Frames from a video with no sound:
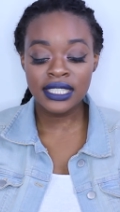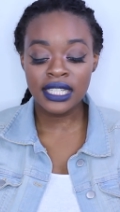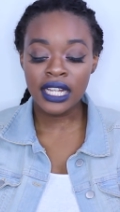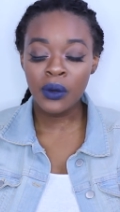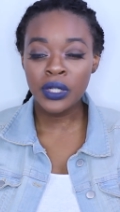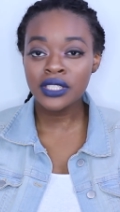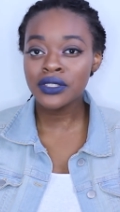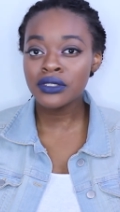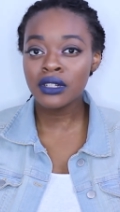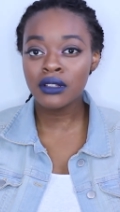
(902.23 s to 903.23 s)
just think I want
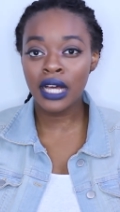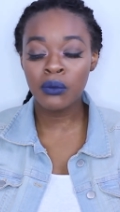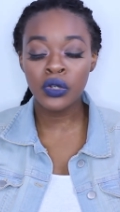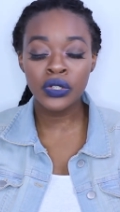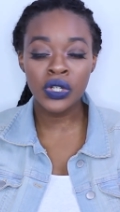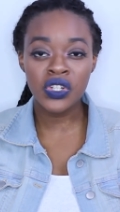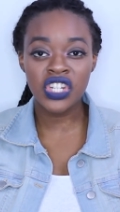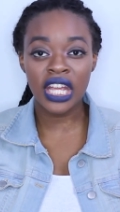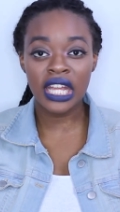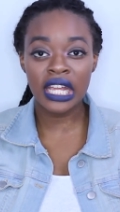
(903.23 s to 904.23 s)
to do a lot more
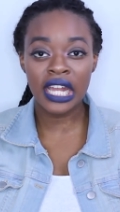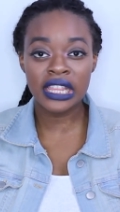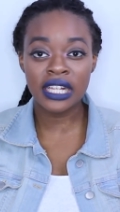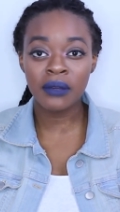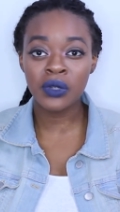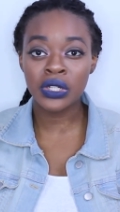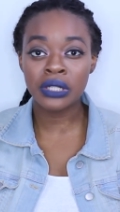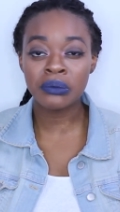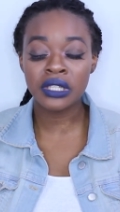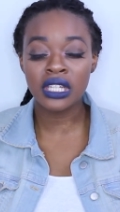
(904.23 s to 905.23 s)
crocheting. I think I'm
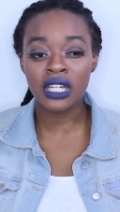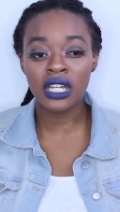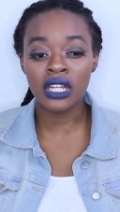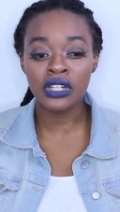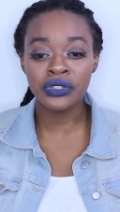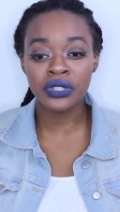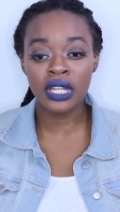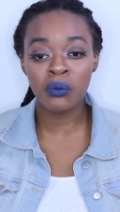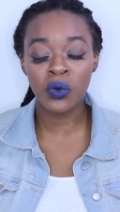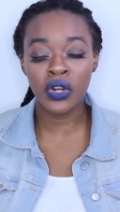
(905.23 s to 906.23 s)
going to be
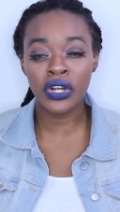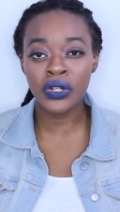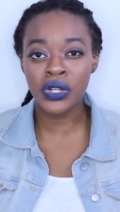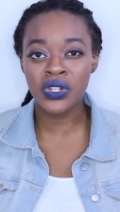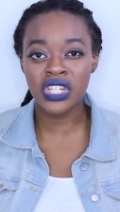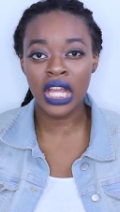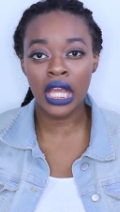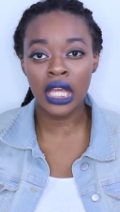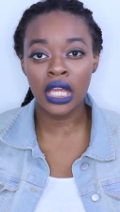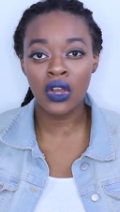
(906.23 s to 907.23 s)
including more
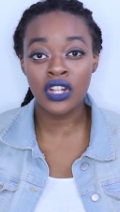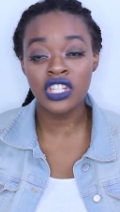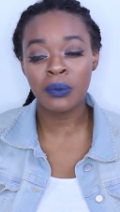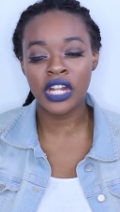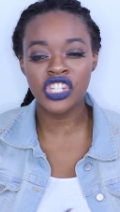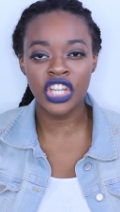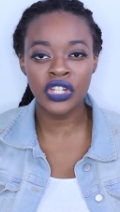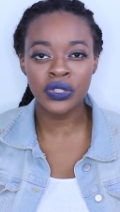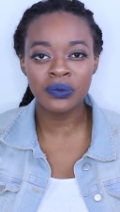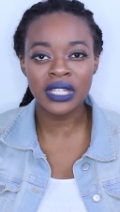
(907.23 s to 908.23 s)
crocheting onto my
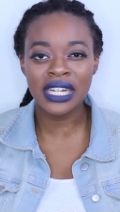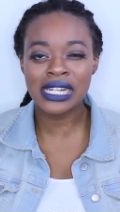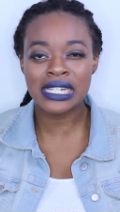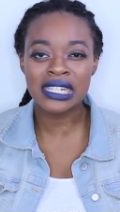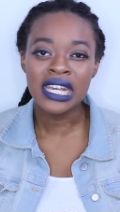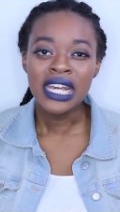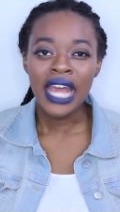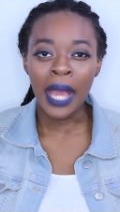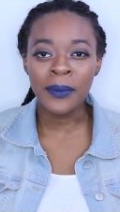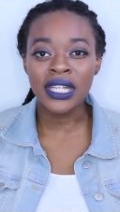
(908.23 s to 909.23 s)
channel because,
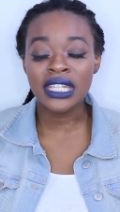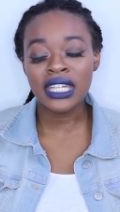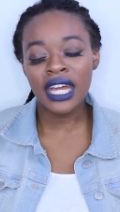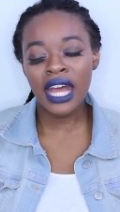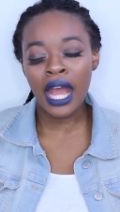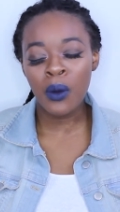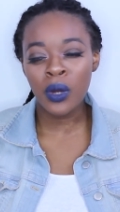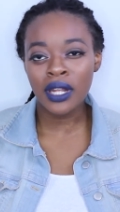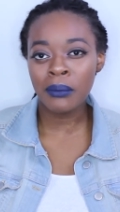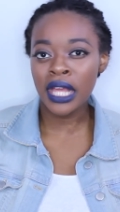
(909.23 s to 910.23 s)
I mean, yeah, I
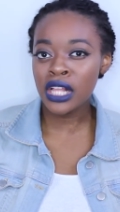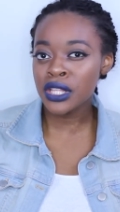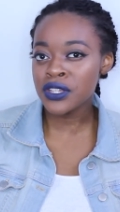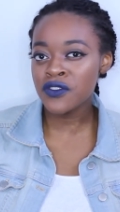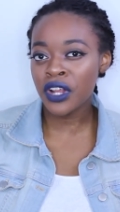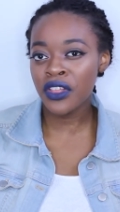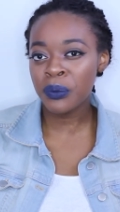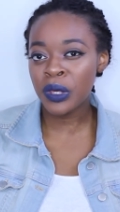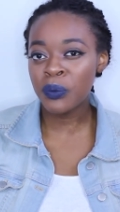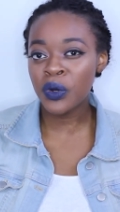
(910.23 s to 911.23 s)
want to make clothes for
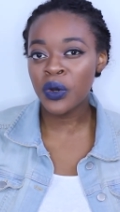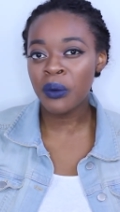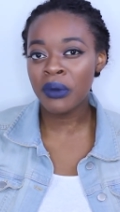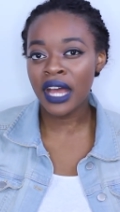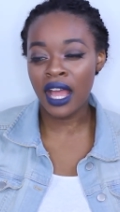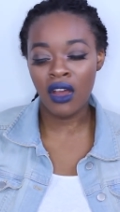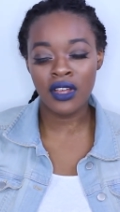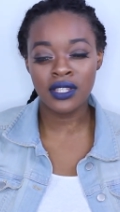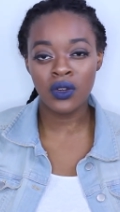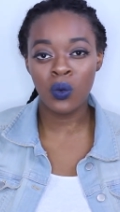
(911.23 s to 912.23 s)
other people, but I
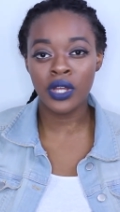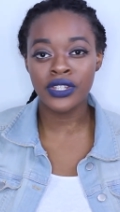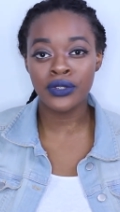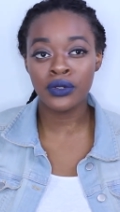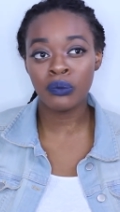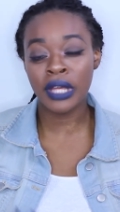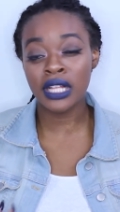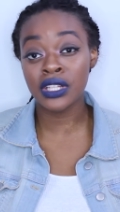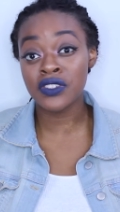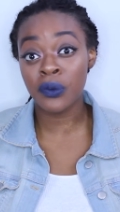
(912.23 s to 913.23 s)
also want to
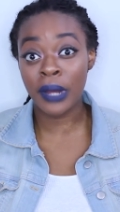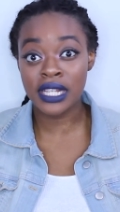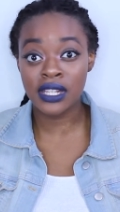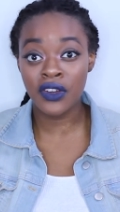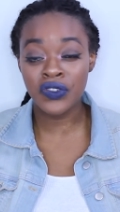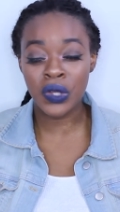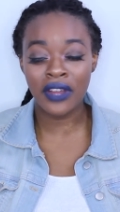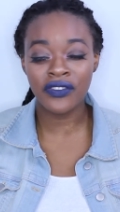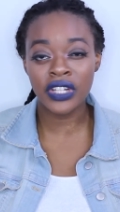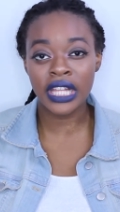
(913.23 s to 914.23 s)
make clothes for myself. So
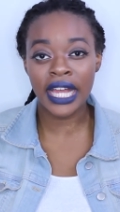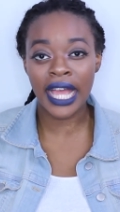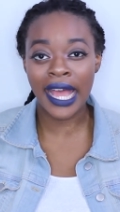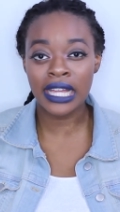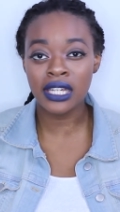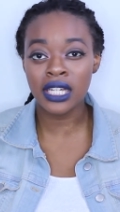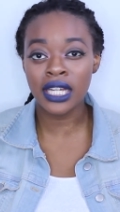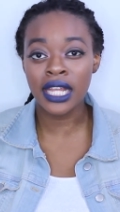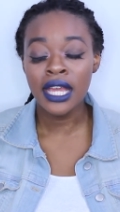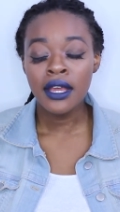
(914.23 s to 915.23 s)
I feel like I
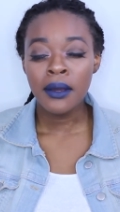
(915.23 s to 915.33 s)
could